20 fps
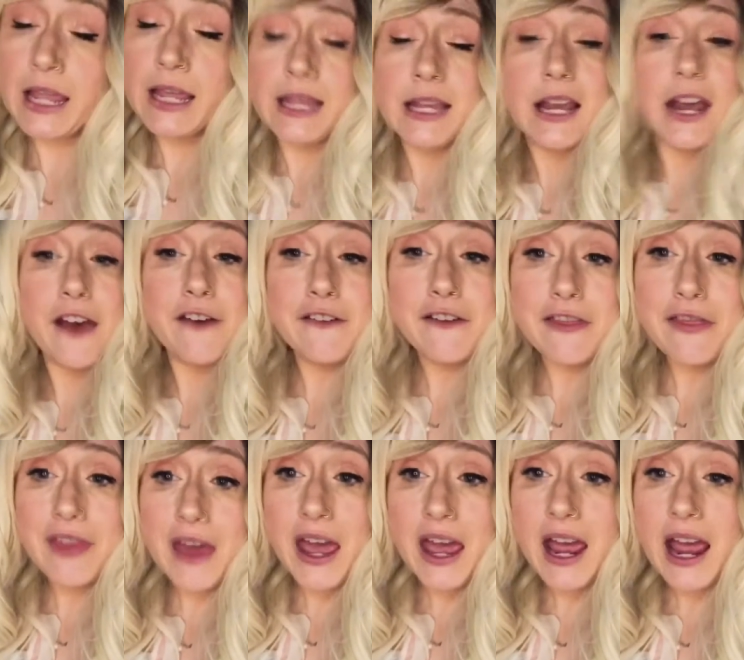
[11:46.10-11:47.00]
Other than
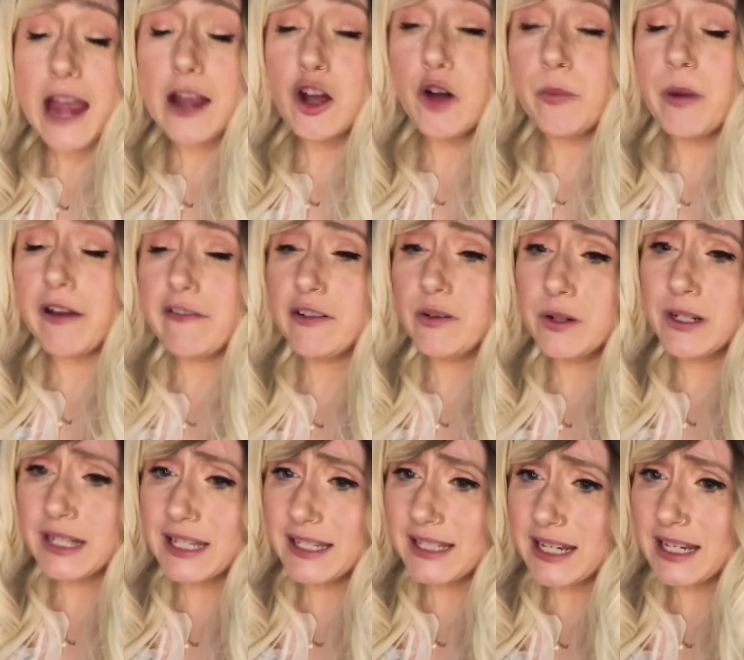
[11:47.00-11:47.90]
that, I hope everyone
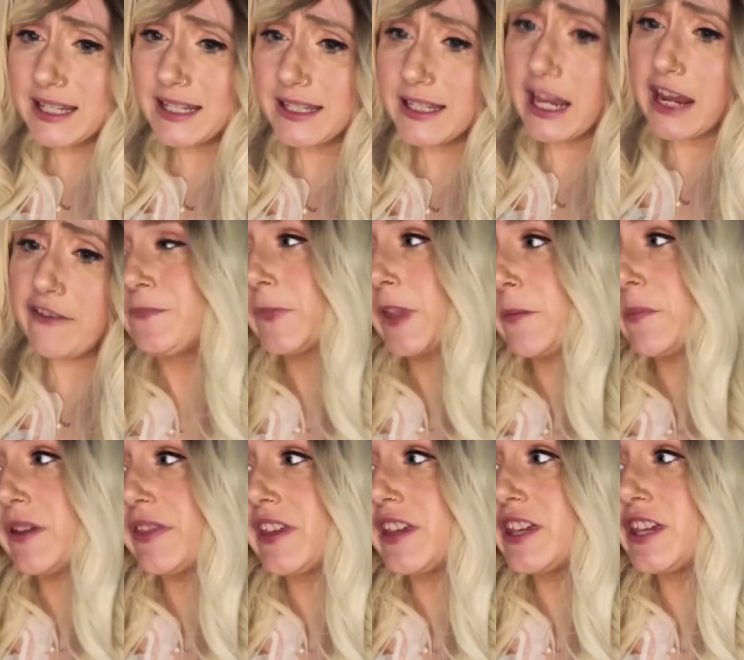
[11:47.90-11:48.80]
is staying safe. But
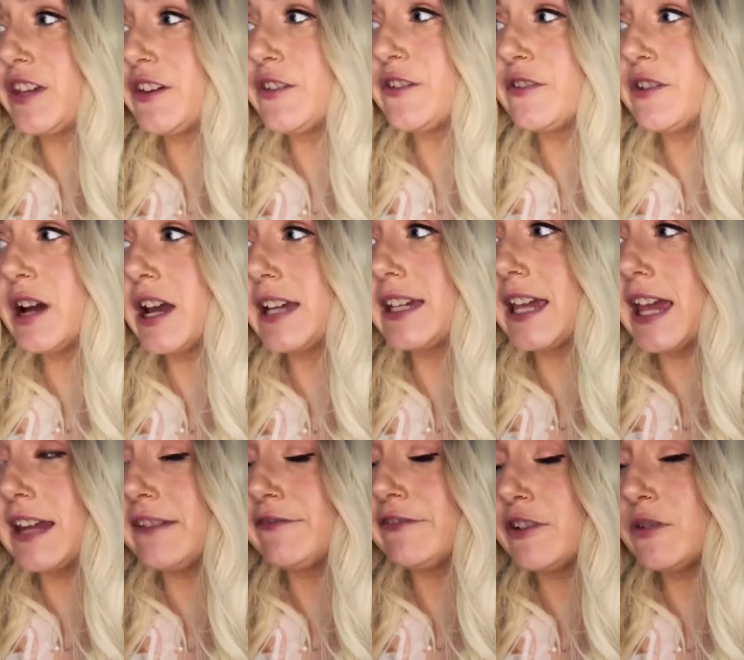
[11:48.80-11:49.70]
thank you
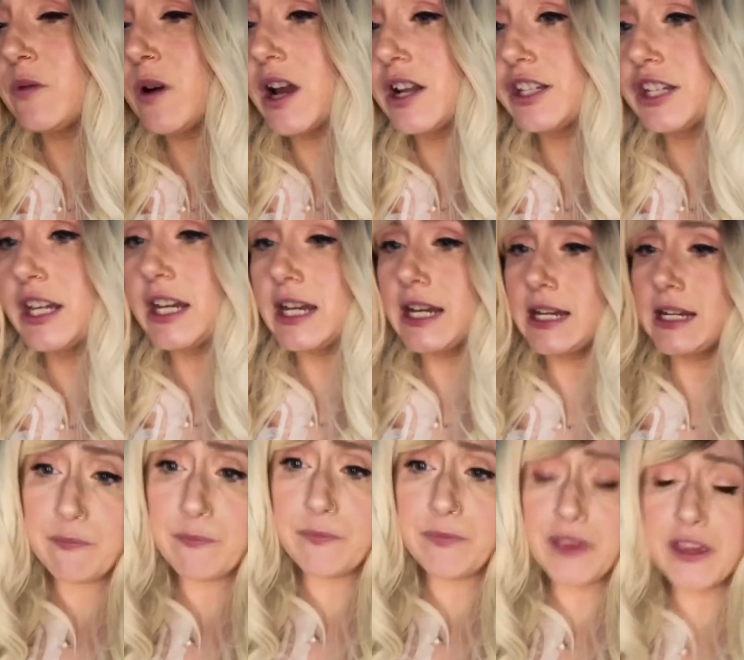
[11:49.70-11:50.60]
again for watching.
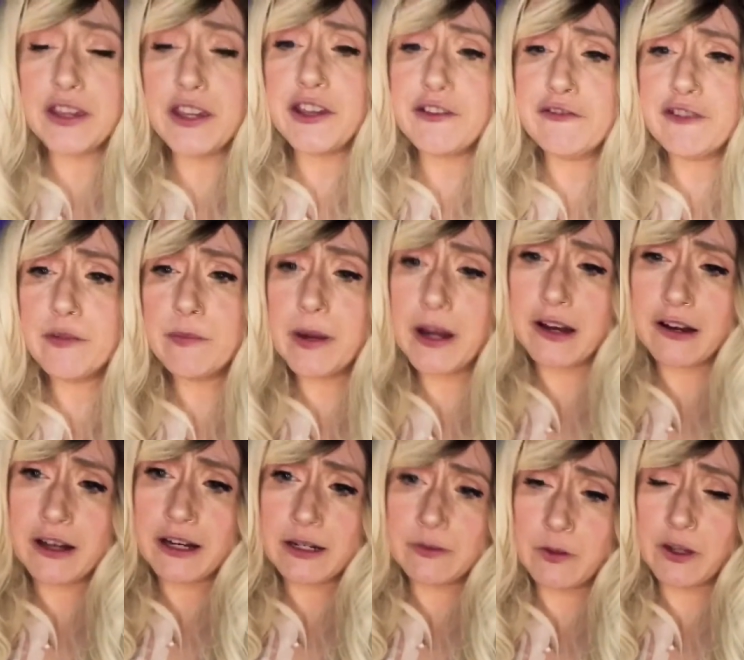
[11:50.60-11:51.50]
Thank you for
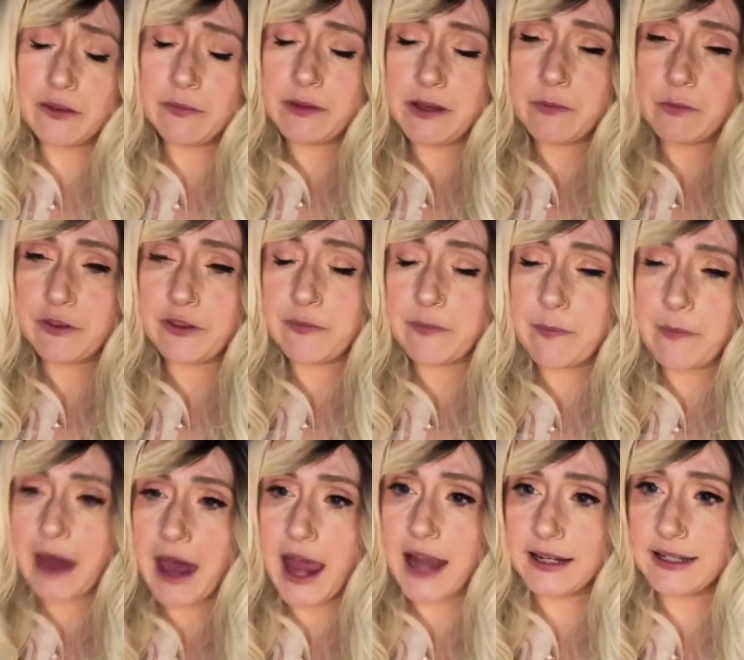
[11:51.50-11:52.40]
bearing with me with the
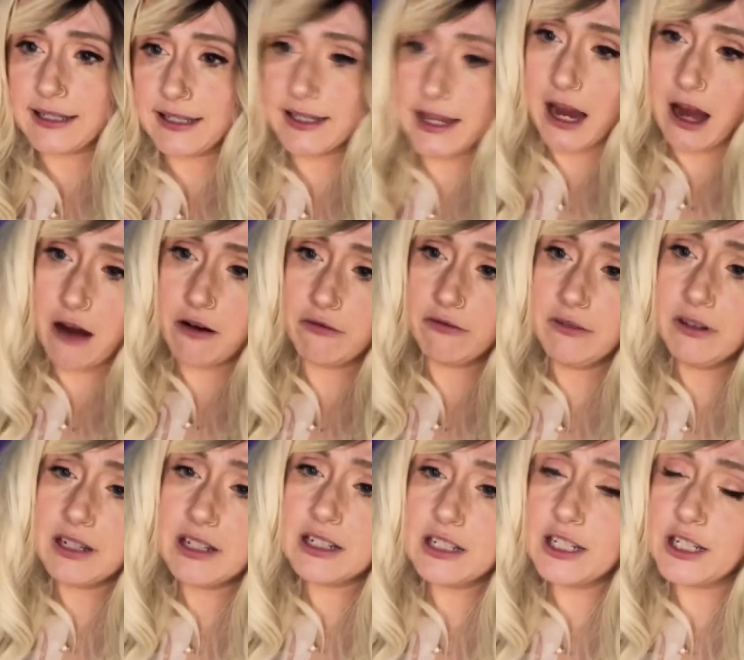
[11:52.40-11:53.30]
bad sound
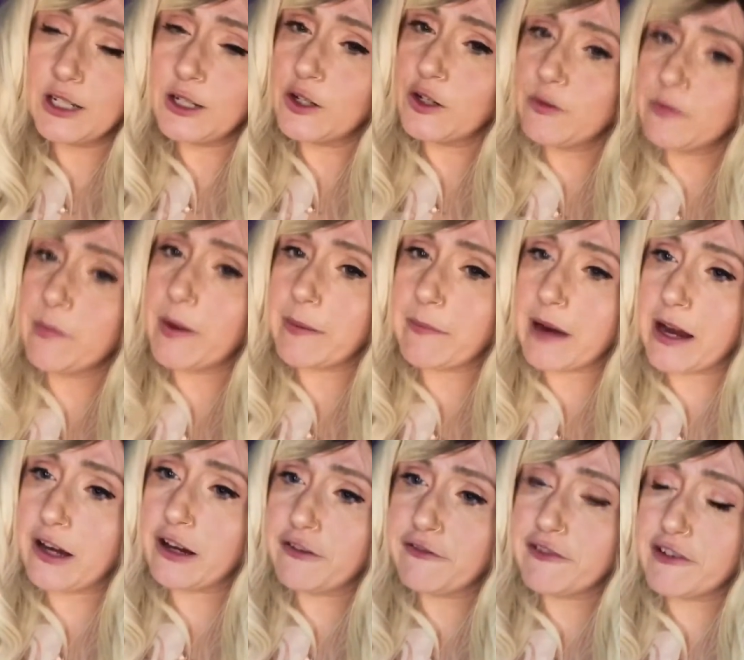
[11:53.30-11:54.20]
too. My
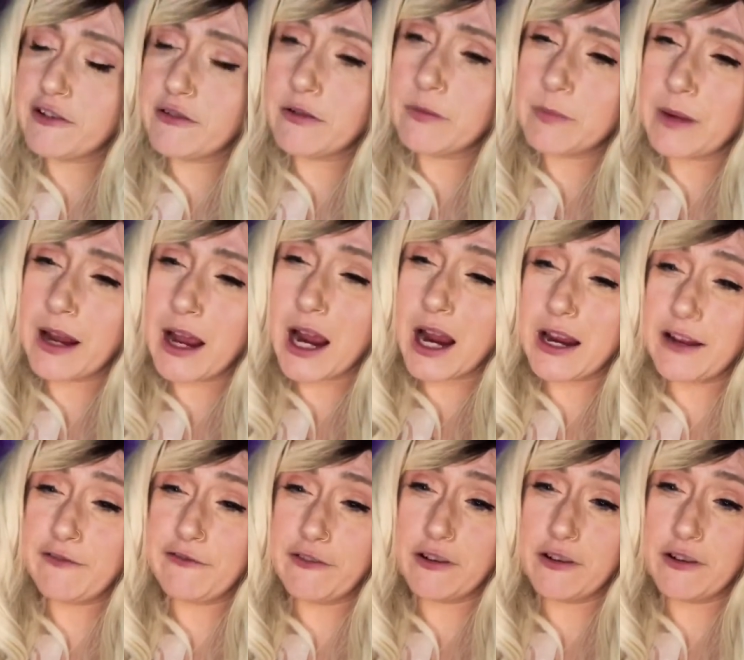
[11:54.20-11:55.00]
microphone and my iPhone